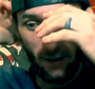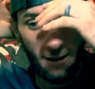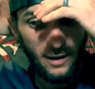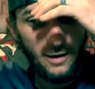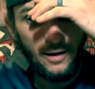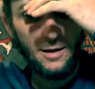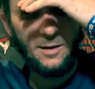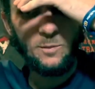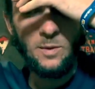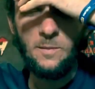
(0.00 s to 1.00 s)
Uh,
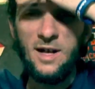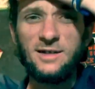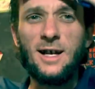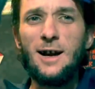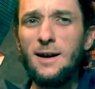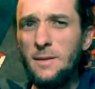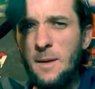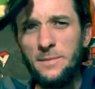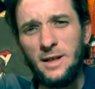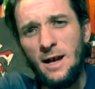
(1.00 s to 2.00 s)
but my job, I
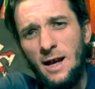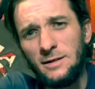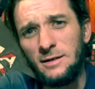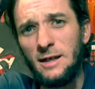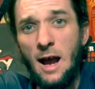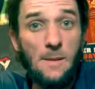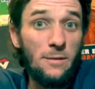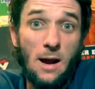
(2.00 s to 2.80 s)
mean, I just, I,